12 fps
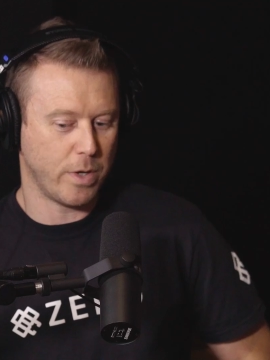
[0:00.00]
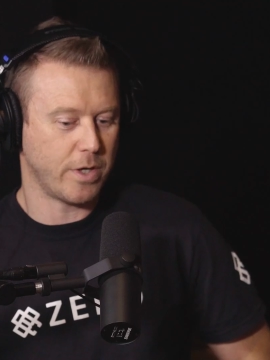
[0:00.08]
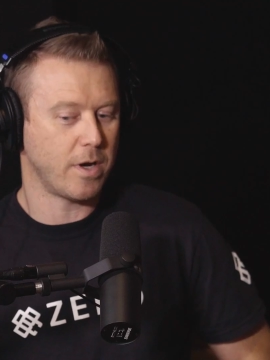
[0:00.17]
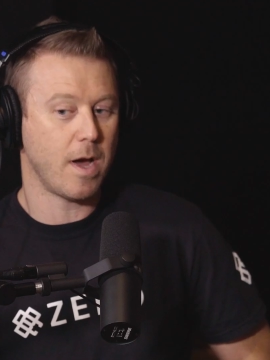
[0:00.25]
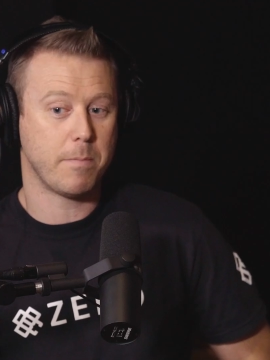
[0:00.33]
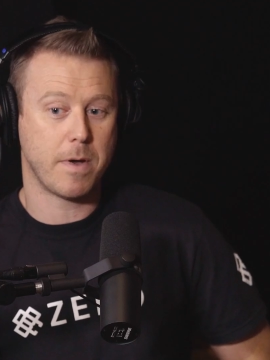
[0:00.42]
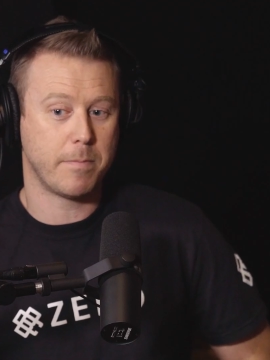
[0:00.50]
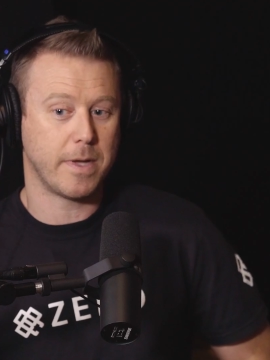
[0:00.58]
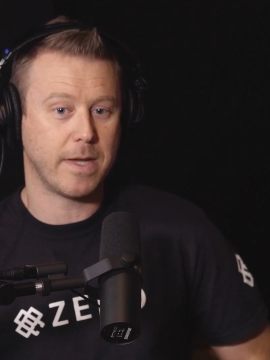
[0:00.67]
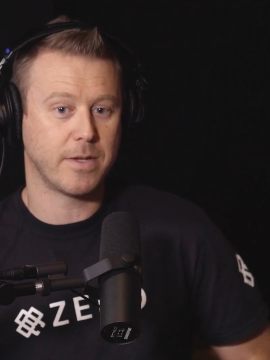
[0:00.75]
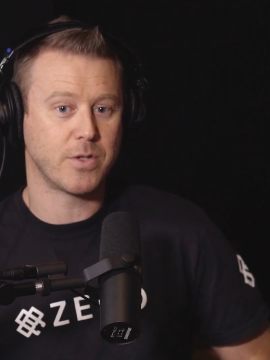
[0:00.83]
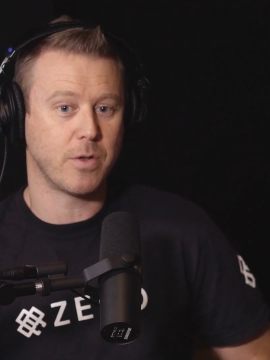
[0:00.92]
When you're not
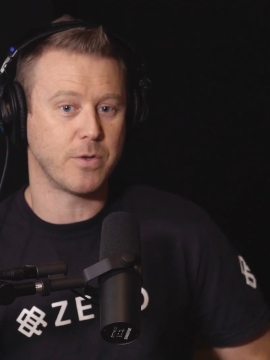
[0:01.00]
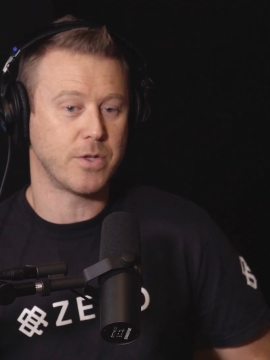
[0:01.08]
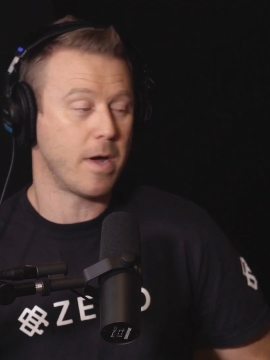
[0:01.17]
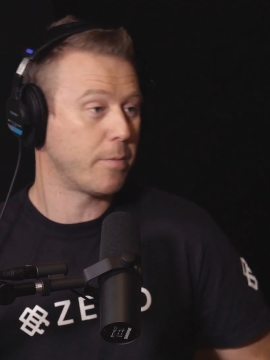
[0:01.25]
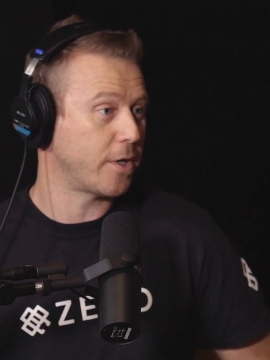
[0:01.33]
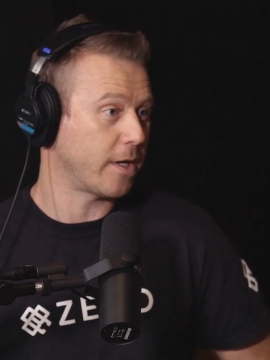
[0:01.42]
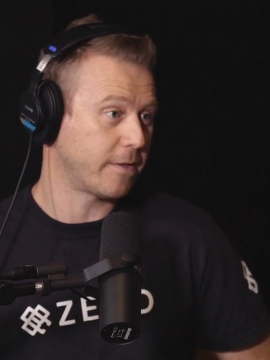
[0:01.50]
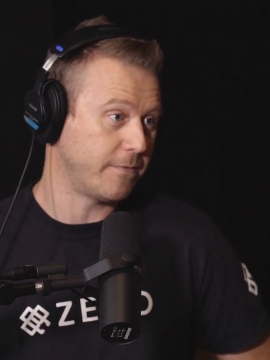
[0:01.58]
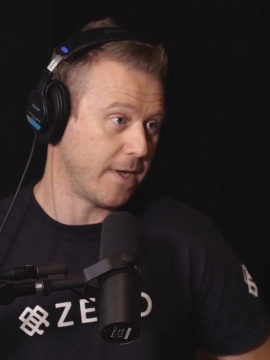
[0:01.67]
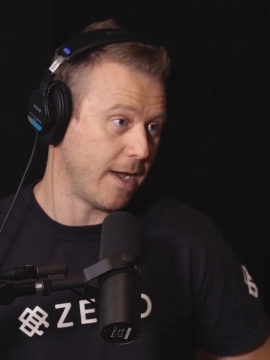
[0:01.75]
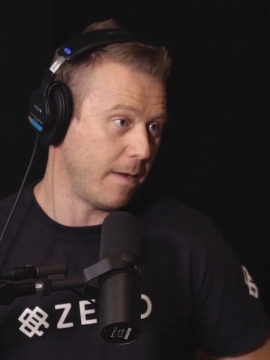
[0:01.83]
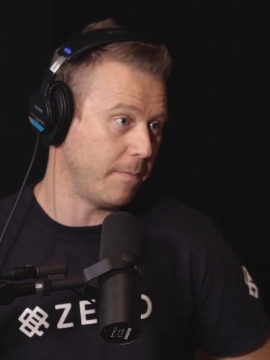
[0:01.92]
pumping, so there's non-productive
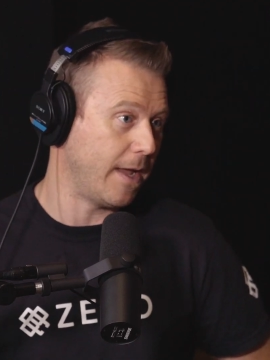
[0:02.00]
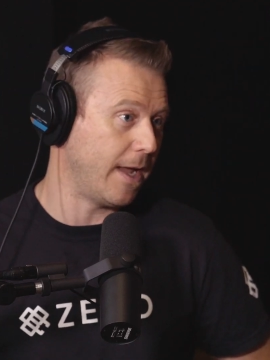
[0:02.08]
time